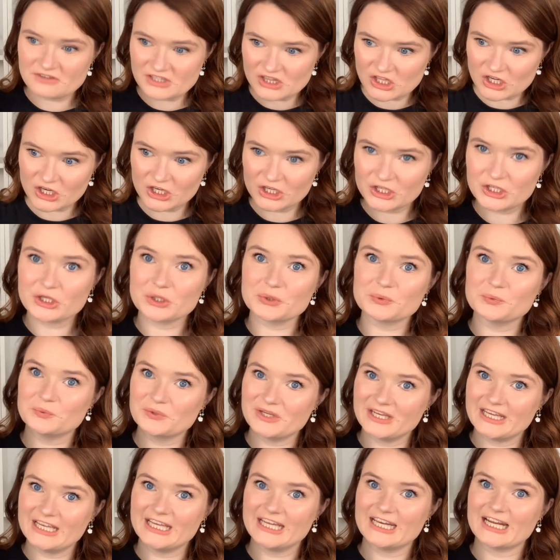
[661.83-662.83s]
Lark
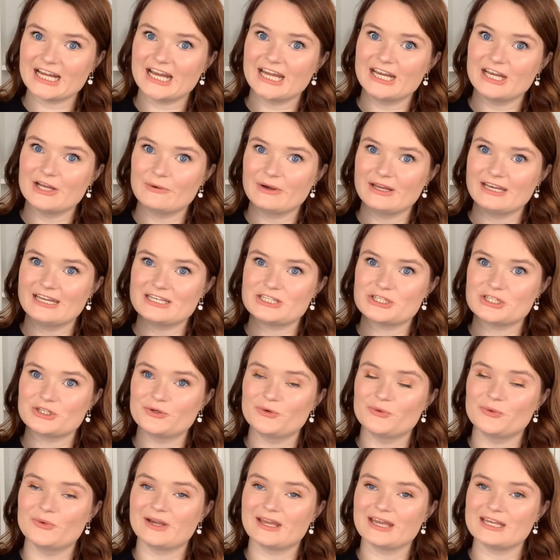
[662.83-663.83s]
read. I know I need
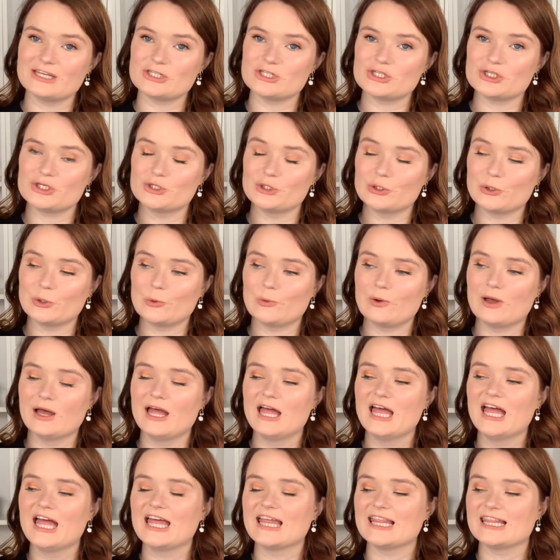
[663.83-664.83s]
to get to
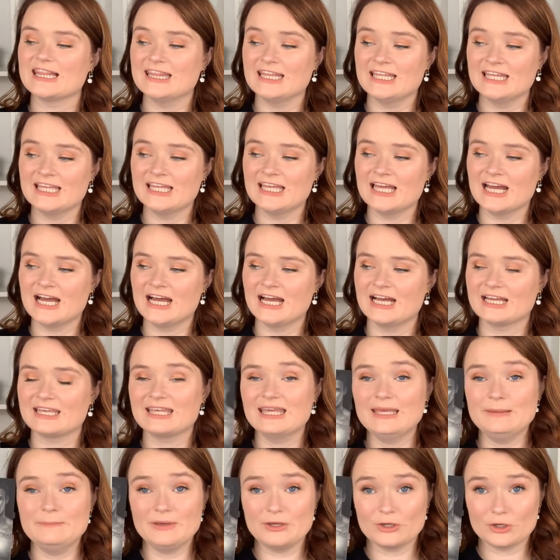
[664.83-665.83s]
the uh,
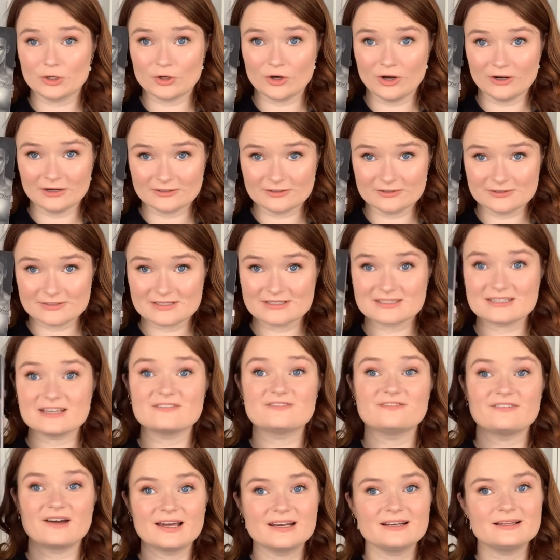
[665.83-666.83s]
Kingmaker Chronicles because I
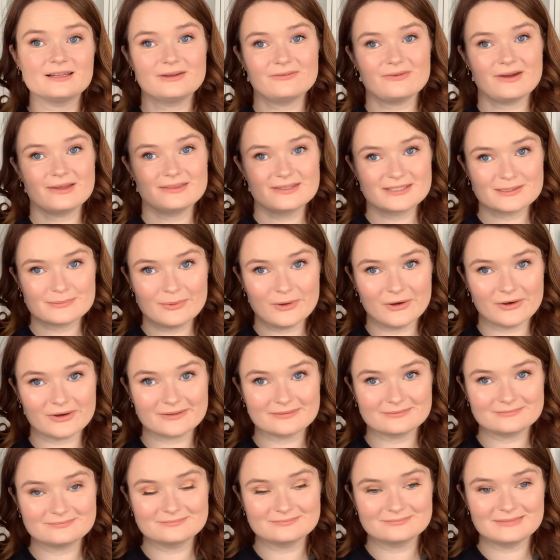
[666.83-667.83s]
finally read this book.
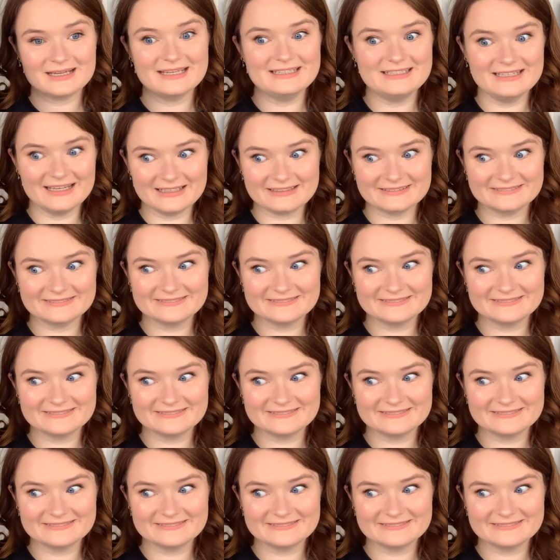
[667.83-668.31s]
I did.